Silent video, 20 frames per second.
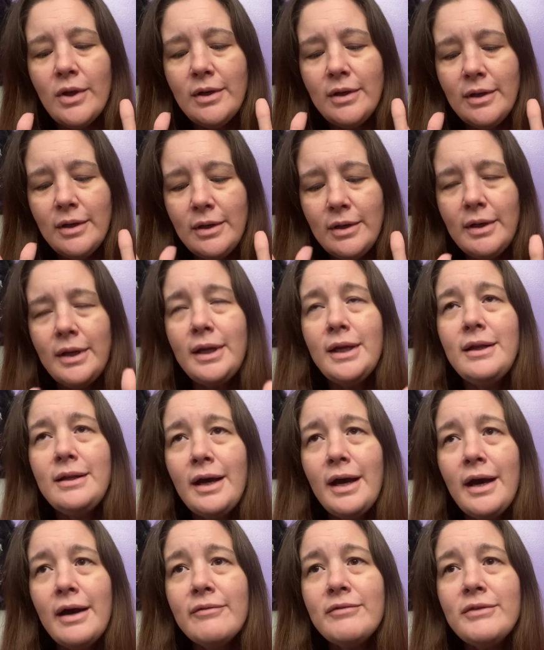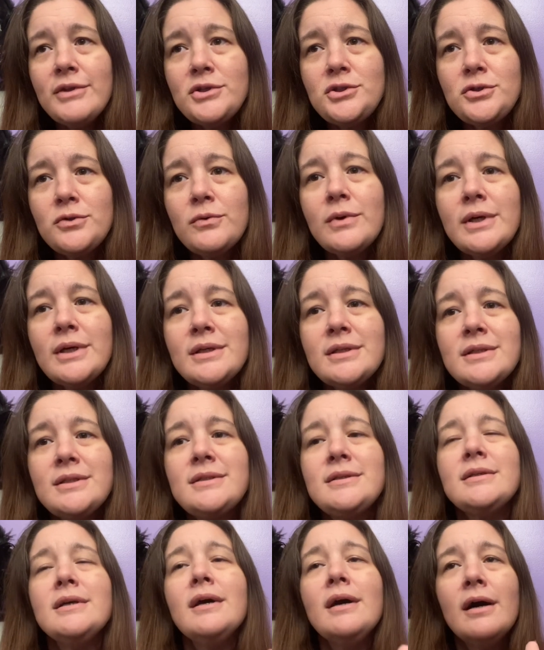need to have the
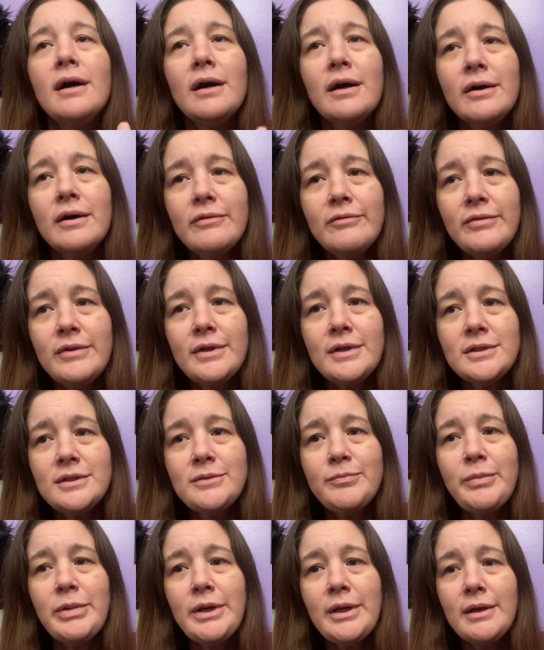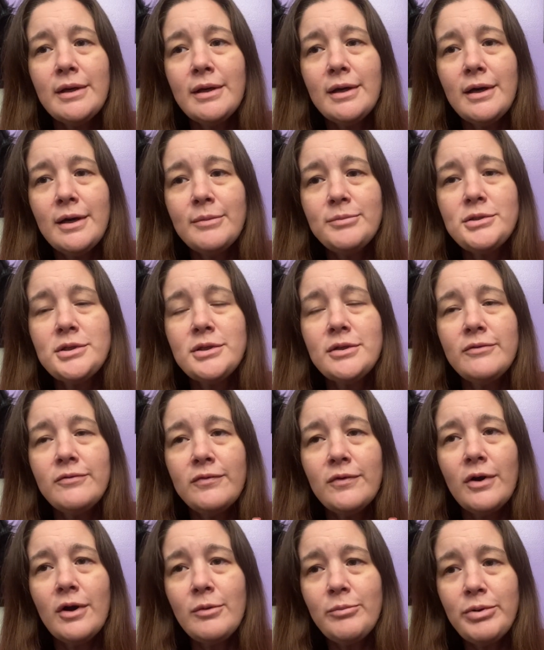choice of this being an option
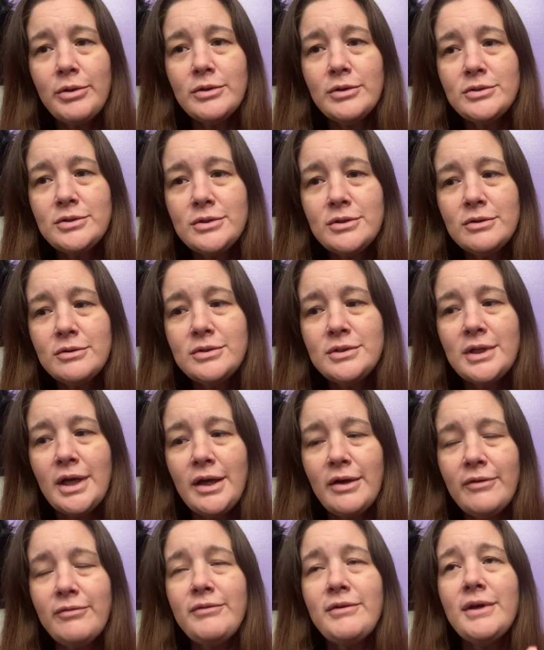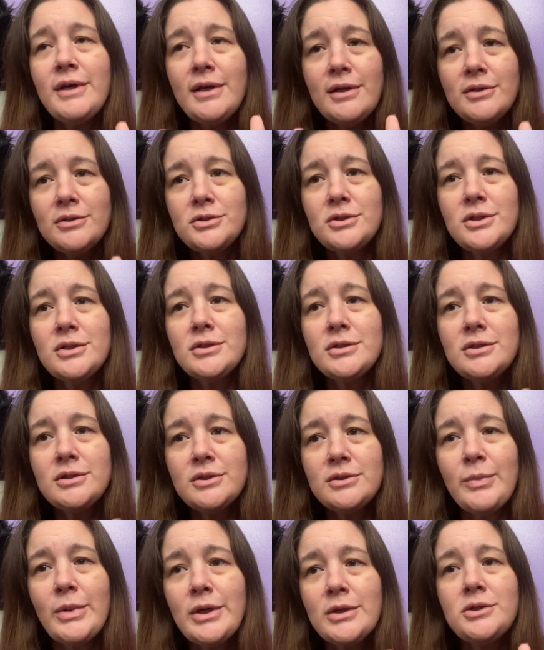for our personal safety just
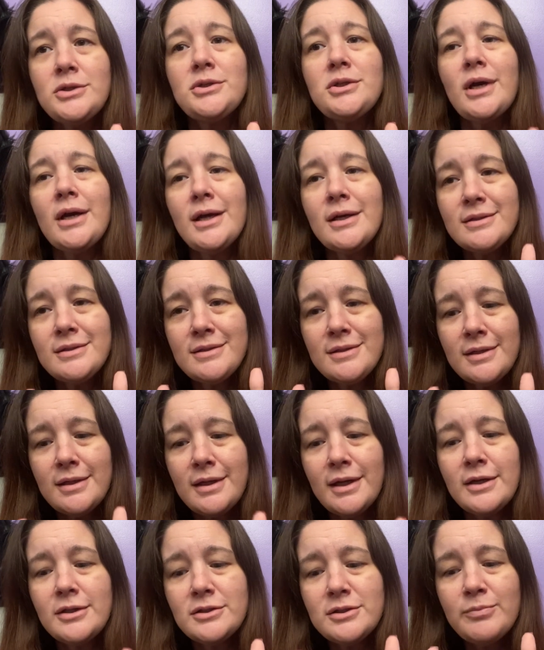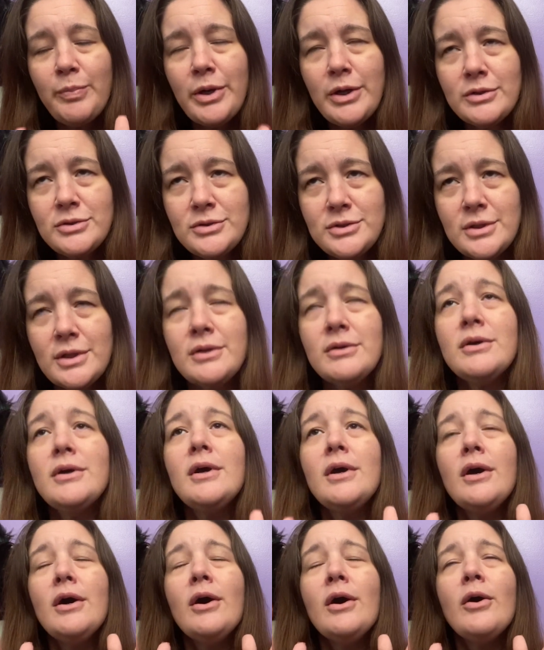as much as the next person.
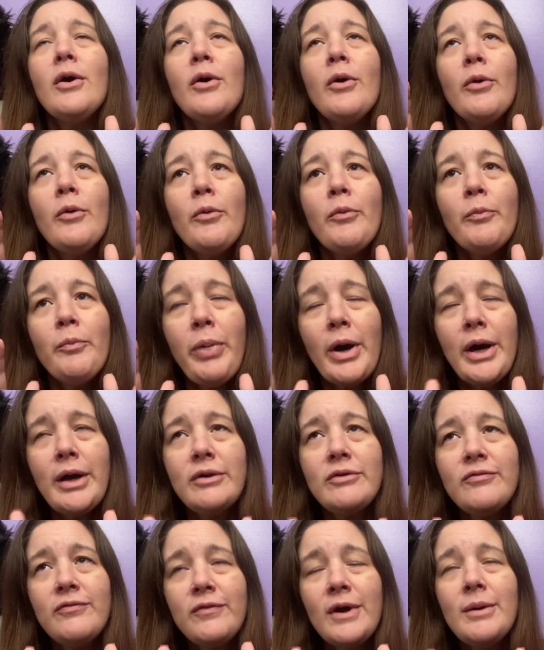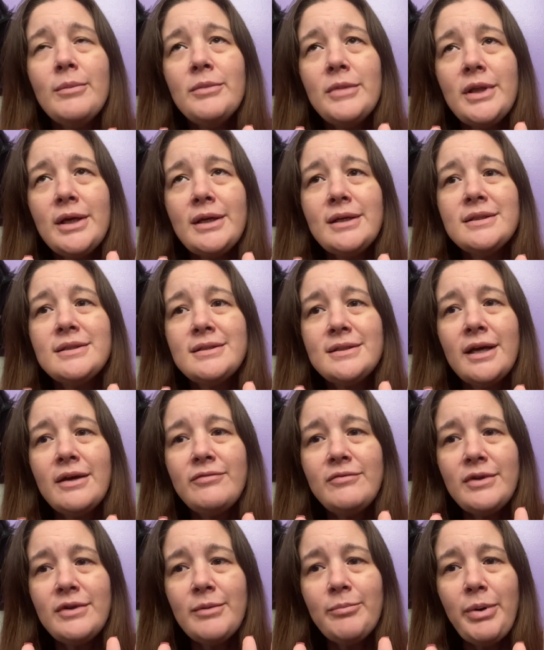But from the
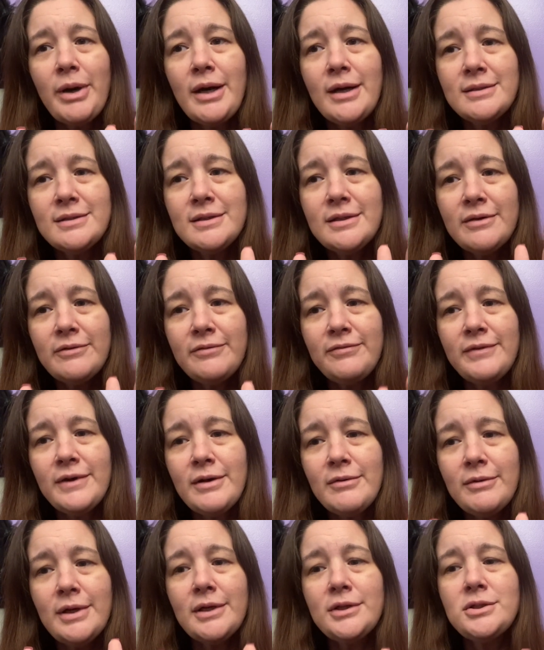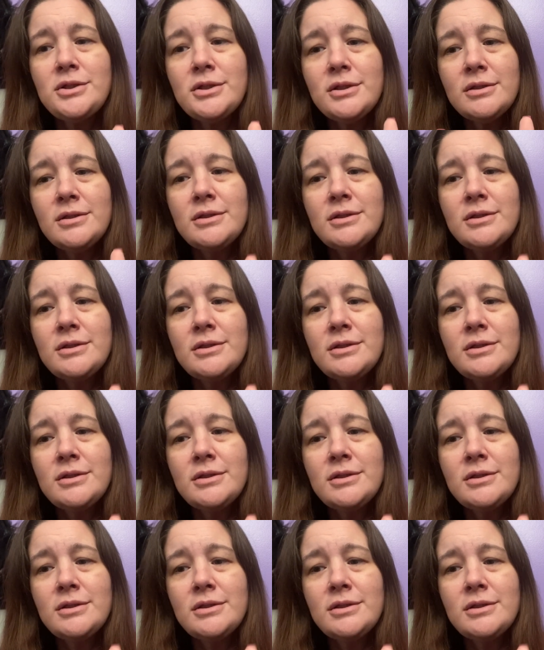Safety Positive Foundation